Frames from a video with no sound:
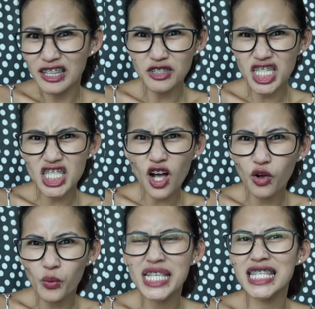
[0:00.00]
Though she's
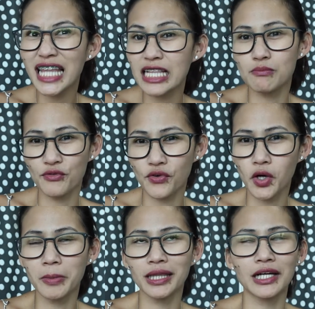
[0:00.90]
always late
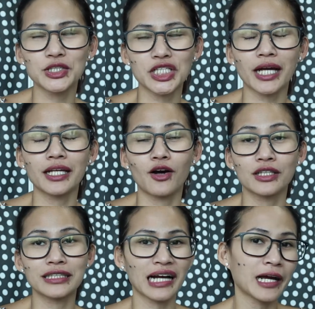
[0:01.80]
before, but now she's kind of
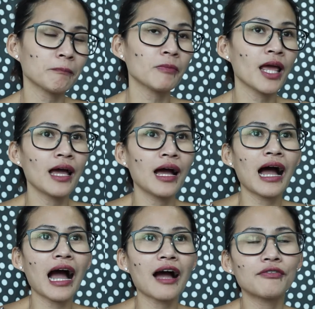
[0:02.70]
on time.
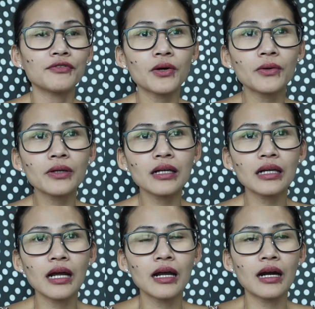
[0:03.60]
I've
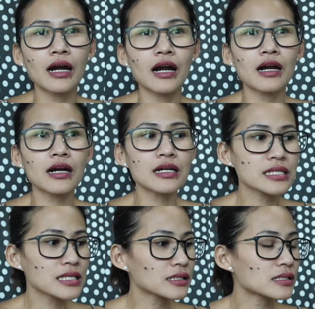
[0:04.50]
known her
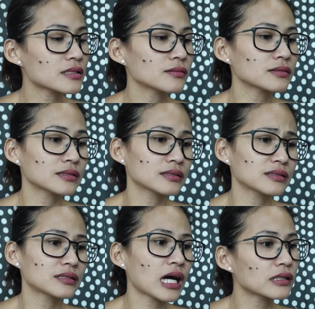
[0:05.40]
since
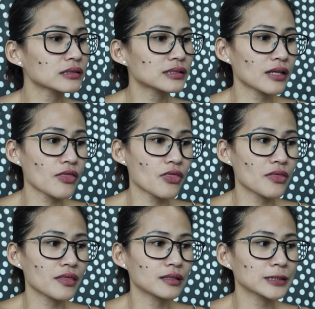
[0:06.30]

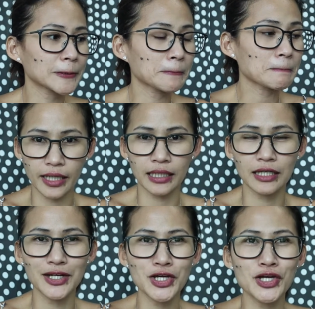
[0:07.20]

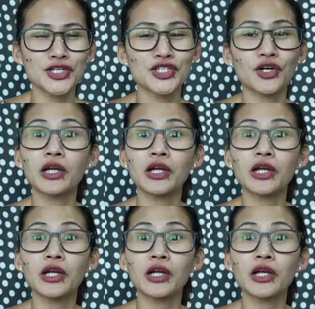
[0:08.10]
2009. So,